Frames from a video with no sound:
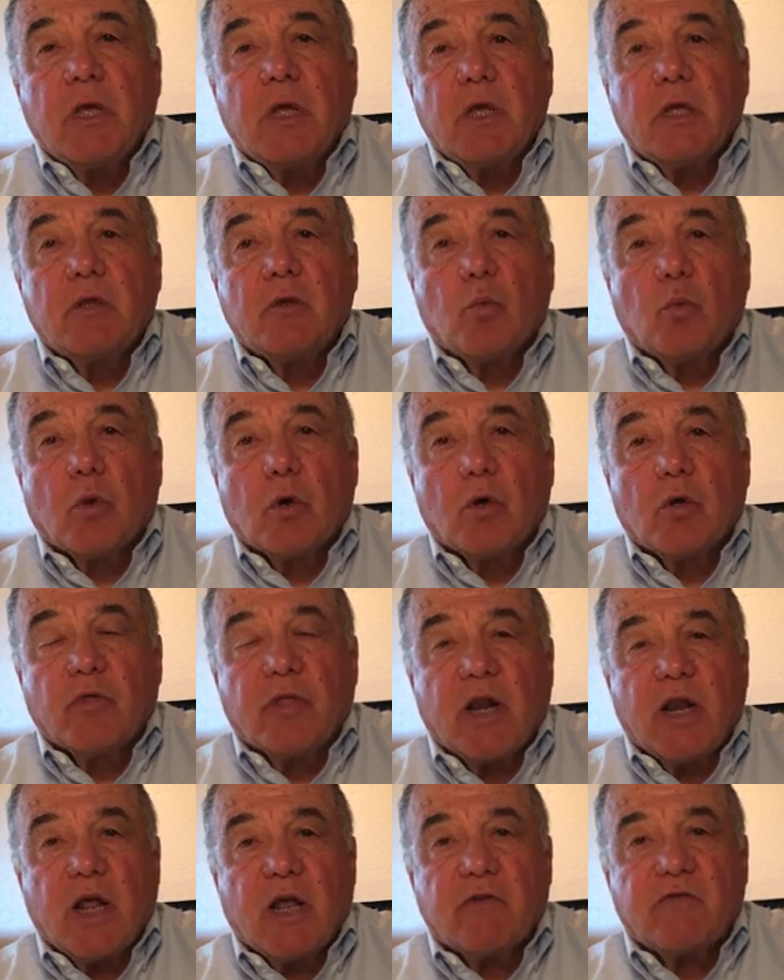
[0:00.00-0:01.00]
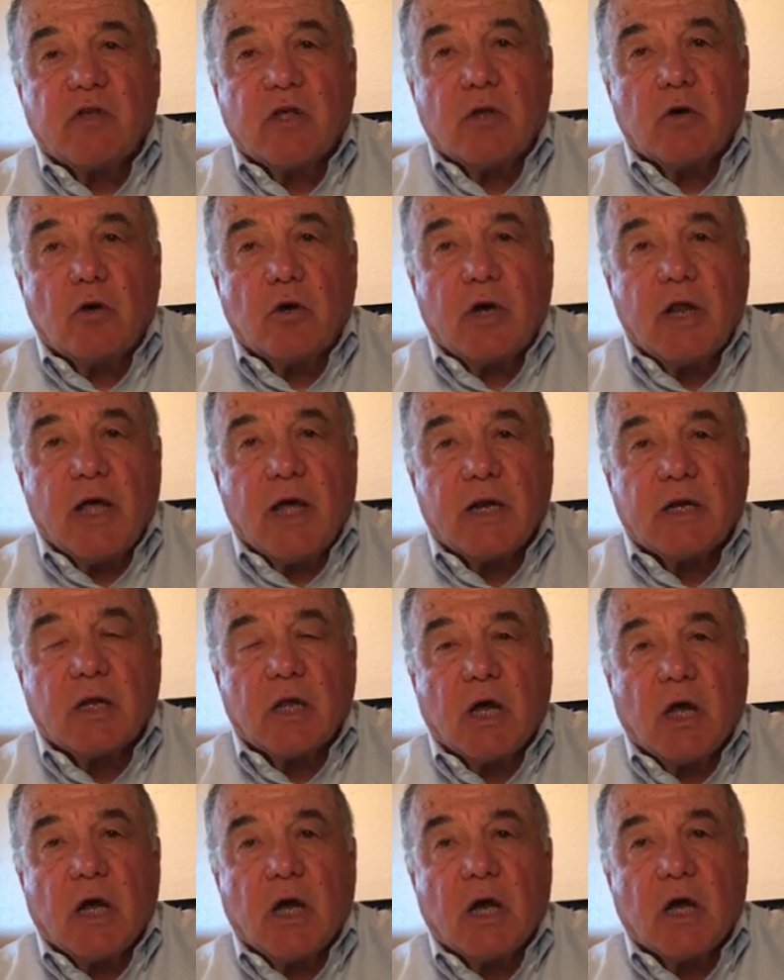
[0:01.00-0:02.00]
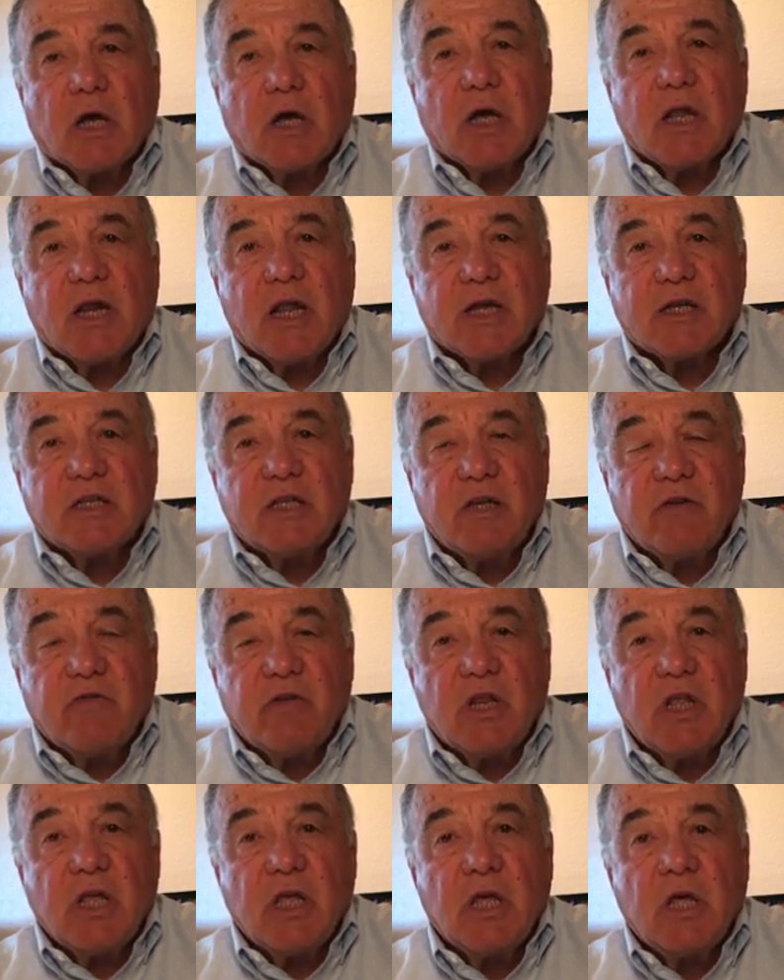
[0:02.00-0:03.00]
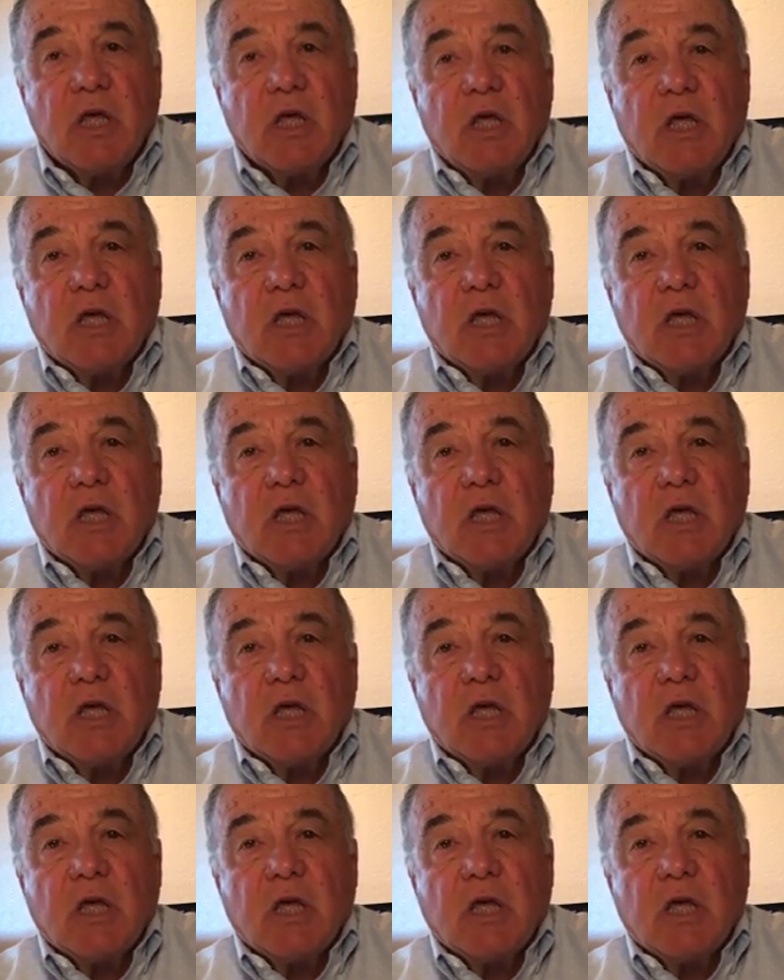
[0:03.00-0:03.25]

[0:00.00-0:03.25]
in the world that has internet connectivity